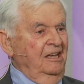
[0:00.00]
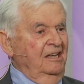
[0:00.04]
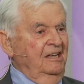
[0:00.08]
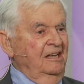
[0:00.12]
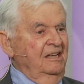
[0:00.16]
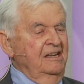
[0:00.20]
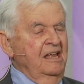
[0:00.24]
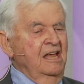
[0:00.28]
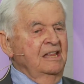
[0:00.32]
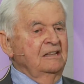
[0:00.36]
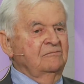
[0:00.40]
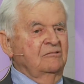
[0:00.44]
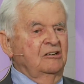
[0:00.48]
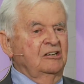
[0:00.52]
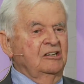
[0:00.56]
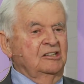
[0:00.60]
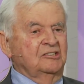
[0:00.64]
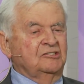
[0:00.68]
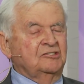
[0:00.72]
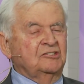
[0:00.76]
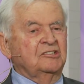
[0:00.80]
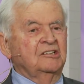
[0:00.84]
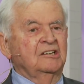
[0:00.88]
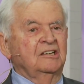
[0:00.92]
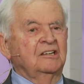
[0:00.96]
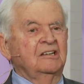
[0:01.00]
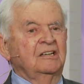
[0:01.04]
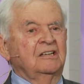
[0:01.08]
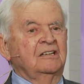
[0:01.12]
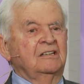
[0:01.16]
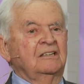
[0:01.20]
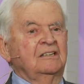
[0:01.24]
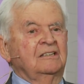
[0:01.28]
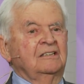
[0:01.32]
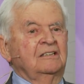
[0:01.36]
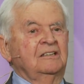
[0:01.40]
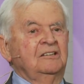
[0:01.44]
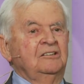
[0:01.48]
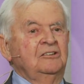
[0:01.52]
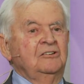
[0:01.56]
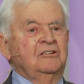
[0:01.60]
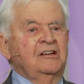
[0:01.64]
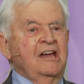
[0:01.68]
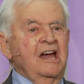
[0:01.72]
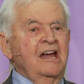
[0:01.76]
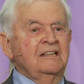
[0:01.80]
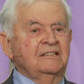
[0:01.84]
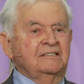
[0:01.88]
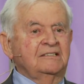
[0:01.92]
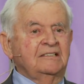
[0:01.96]
In other words, you
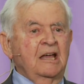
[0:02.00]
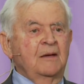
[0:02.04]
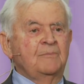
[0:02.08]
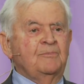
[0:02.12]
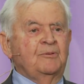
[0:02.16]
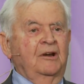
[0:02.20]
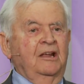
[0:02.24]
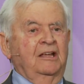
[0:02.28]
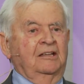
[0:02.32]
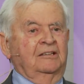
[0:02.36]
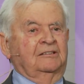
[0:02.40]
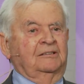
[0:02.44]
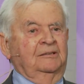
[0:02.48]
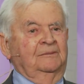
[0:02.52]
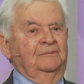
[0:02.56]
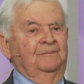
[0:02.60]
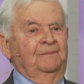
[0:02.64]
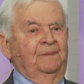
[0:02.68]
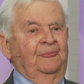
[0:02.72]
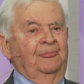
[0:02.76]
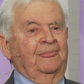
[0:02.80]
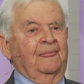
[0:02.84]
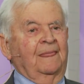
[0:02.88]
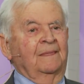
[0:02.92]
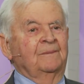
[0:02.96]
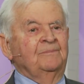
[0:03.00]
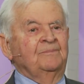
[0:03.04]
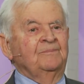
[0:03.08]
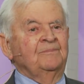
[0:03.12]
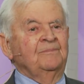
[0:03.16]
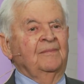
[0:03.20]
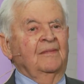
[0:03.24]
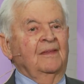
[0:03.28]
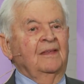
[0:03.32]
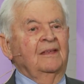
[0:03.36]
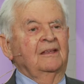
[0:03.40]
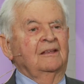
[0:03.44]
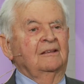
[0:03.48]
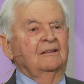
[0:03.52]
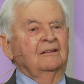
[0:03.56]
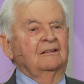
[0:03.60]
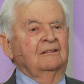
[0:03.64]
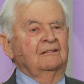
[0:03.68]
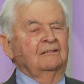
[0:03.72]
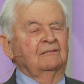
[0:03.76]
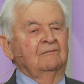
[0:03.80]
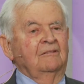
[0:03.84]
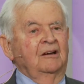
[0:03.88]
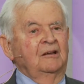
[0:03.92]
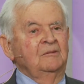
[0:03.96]
can't separate them.
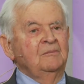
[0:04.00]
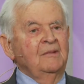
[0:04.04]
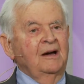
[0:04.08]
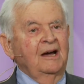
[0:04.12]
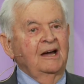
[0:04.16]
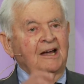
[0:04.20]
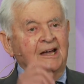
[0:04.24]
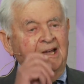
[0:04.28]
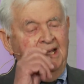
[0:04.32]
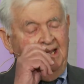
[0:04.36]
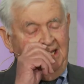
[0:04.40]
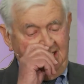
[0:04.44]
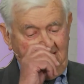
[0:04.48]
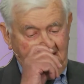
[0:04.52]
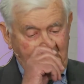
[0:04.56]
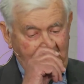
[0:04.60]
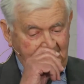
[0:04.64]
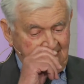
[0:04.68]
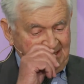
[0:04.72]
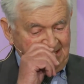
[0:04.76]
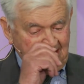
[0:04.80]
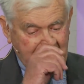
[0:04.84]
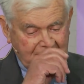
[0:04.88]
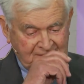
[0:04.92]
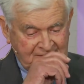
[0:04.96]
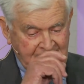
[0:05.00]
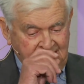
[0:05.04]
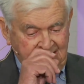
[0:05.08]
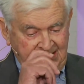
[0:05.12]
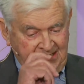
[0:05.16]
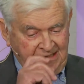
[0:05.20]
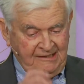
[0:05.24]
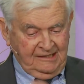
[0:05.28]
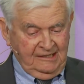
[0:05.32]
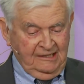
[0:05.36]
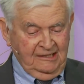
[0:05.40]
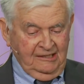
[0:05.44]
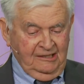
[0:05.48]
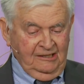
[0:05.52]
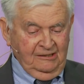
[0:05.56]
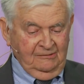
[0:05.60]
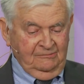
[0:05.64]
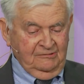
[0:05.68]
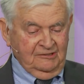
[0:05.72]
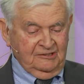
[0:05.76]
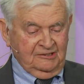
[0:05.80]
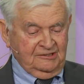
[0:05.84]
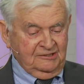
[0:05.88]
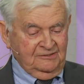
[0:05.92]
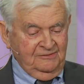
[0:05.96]
When my youngest girl
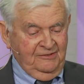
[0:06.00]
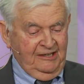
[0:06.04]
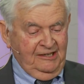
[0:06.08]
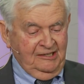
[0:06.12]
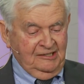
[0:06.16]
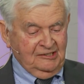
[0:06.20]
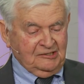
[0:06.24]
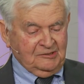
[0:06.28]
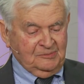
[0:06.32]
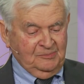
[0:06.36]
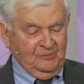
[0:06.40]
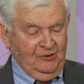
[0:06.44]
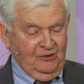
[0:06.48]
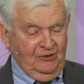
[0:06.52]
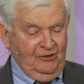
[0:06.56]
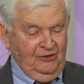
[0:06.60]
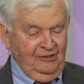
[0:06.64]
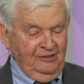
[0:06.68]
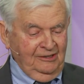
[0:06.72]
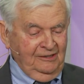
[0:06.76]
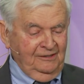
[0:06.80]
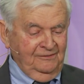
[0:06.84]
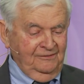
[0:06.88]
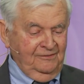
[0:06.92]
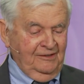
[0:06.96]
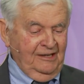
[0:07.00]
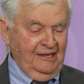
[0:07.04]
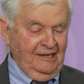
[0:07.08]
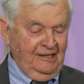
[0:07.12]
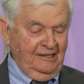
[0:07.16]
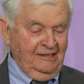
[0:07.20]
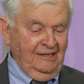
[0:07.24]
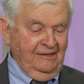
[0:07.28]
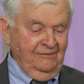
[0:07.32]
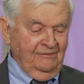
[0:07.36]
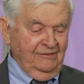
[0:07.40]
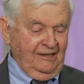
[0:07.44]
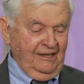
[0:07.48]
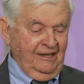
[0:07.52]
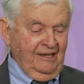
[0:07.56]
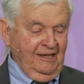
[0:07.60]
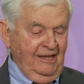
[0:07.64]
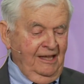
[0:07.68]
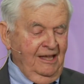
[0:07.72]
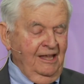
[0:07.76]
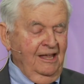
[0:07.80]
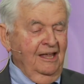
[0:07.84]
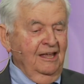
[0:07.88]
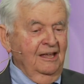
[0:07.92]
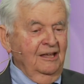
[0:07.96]
was very small and very loving,
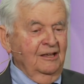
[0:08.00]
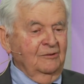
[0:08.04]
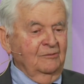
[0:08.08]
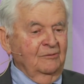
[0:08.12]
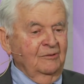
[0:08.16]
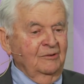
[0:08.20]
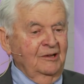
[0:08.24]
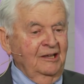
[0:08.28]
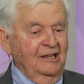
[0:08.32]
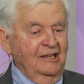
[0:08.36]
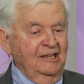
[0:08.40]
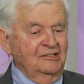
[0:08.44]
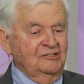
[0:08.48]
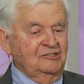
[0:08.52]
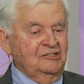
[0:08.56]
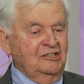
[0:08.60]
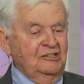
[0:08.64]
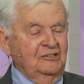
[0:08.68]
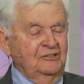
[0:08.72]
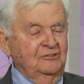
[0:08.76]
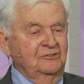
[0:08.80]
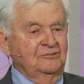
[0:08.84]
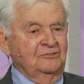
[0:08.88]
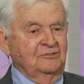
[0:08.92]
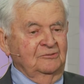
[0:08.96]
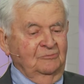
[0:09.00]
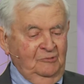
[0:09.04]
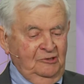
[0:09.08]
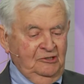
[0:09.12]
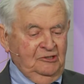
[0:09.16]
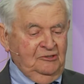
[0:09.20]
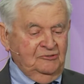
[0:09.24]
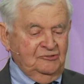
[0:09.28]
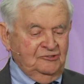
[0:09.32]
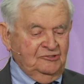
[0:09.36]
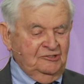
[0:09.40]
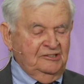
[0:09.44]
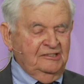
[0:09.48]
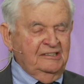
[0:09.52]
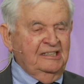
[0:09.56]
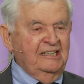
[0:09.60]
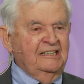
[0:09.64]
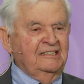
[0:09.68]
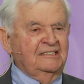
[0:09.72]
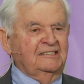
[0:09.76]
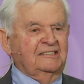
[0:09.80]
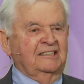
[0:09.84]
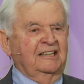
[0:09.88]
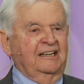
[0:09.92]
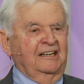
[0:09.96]
we, she used, we used to
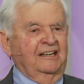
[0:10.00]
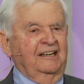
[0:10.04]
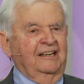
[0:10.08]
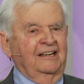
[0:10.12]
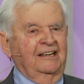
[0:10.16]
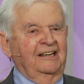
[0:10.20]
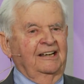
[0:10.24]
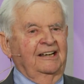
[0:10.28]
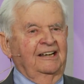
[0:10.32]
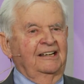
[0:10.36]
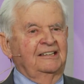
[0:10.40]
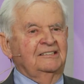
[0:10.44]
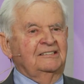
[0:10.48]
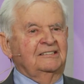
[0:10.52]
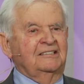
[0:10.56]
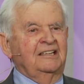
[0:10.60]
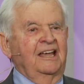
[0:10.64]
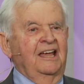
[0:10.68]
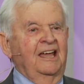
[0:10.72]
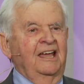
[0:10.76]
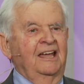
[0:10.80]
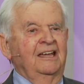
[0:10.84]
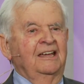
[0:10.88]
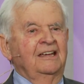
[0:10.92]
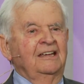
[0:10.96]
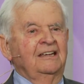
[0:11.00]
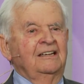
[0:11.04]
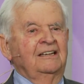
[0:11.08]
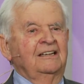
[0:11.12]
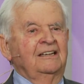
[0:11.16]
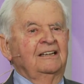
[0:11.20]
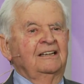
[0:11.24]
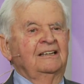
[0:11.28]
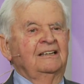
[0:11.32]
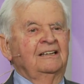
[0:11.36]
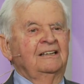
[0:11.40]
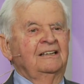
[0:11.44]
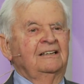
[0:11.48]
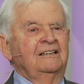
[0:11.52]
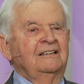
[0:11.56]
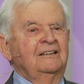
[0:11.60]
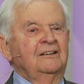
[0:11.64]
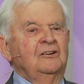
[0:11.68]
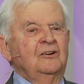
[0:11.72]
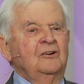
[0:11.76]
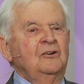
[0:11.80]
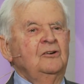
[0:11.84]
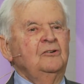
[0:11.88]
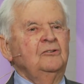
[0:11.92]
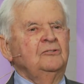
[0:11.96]
tease her and say,
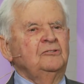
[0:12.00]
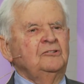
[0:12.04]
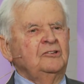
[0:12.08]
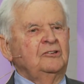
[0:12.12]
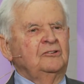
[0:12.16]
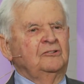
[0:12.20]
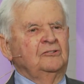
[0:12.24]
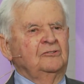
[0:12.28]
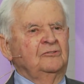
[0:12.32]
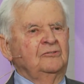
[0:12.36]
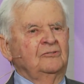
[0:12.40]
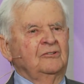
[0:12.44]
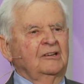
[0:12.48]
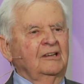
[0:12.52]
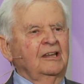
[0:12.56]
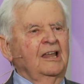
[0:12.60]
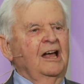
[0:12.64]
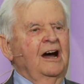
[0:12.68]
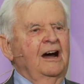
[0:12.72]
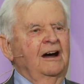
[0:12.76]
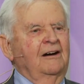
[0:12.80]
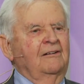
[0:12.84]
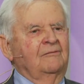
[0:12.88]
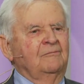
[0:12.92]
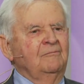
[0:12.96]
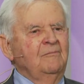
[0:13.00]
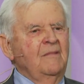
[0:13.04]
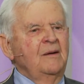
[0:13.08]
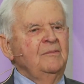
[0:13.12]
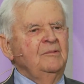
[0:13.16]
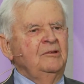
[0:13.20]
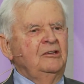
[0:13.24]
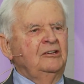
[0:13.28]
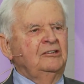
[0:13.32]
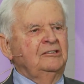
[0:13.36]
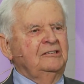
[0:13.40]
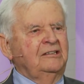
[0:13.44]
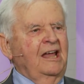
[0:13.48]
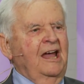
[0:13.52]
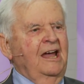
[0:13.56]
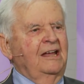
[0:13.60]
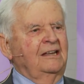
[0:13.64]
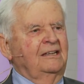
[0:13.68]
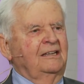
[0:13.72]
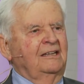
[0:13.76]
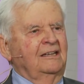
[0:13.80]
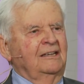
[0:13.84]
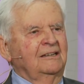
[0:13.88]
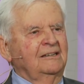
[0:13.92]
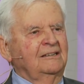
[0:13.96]
who do you love, mommy or
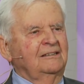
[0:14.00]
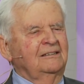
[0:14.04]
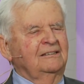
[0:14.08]
daddy?